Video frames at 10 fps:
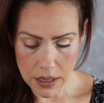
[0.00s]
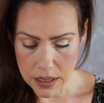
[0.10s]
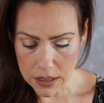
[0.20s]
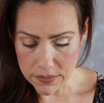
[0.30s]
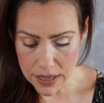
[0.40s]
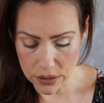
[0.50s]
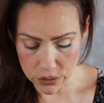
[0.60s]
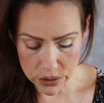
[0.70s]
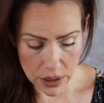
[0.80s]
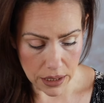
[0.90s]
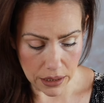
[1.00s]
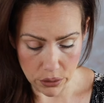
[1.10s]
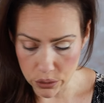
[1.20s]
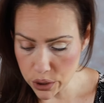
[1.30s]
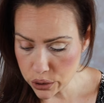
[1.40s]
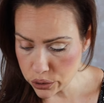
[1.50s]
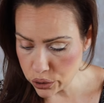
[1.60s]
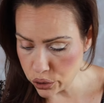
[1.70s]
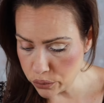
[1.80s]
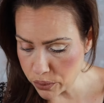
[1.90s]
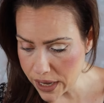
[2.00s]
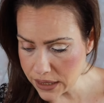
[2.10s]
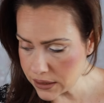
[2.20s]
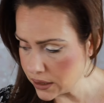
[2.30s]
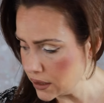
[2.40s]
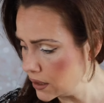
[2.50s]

And if that looks a little too bright,